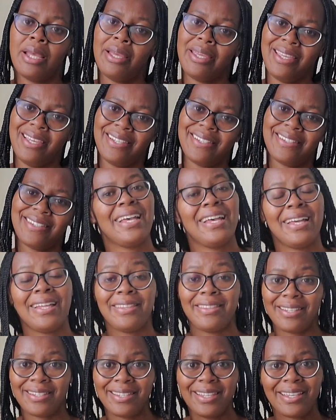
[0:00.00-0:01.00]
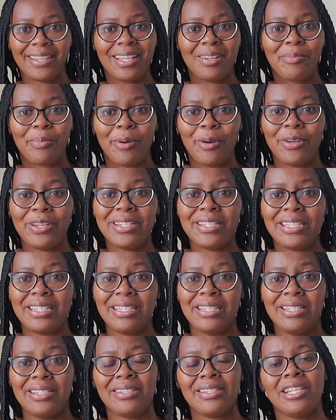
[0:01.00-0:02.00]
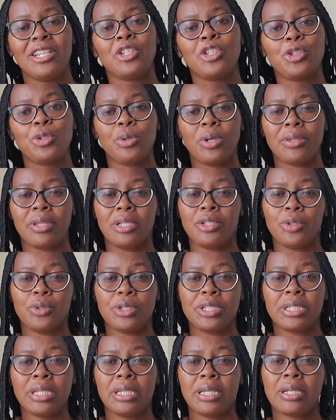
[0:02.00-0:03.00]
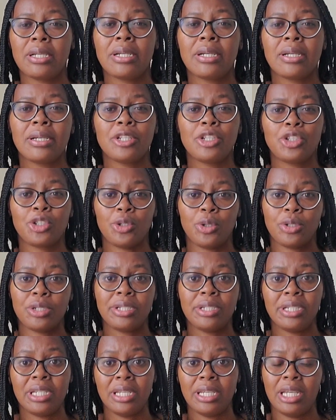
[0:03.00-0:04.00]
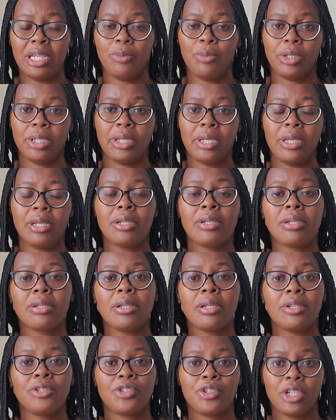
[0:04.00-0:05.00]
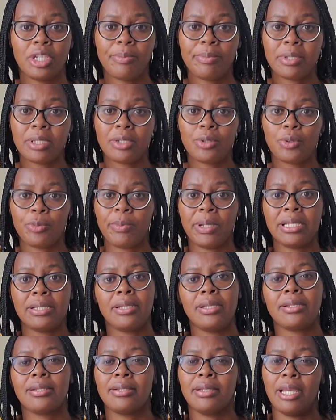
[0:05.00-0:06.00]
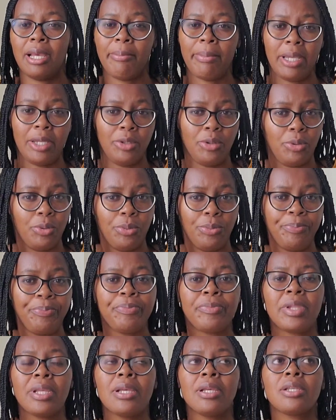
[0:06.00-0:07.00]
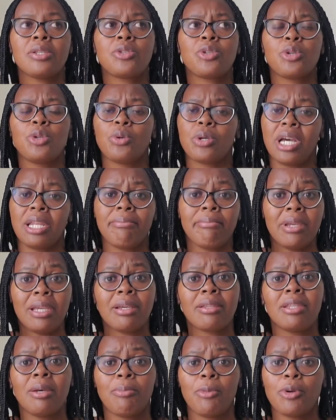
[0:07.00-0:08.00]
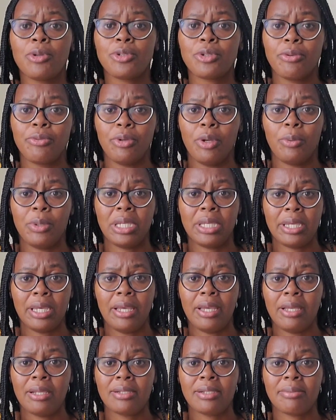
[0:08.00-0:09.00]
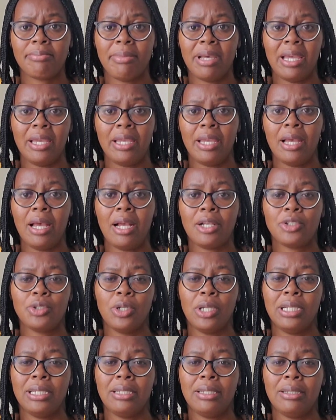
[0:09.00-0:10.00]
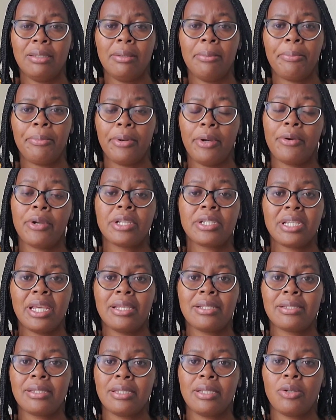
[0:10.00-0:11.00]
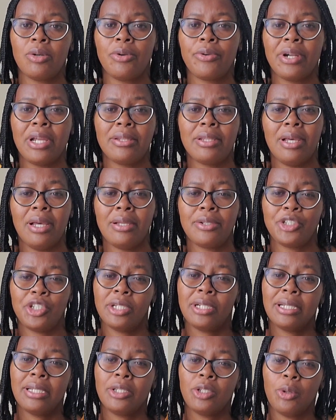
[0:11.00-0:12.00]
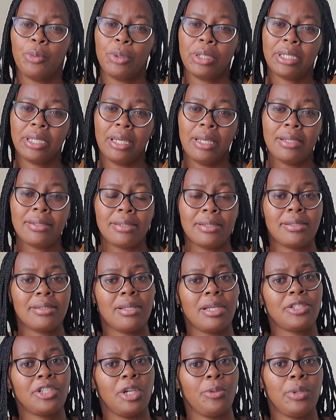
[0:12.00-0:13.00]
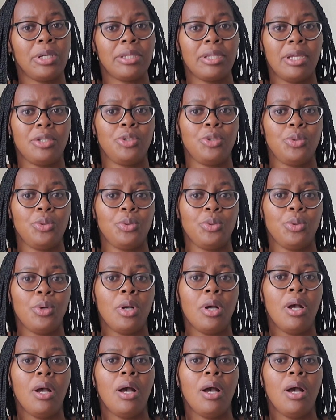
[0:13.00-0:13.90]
Yes. The second point is ensure that you take short day and weekend trips to places nearby you. So you can make the most of your weekends by actually prioritizing, or rather scheduling your weekends in such a way that you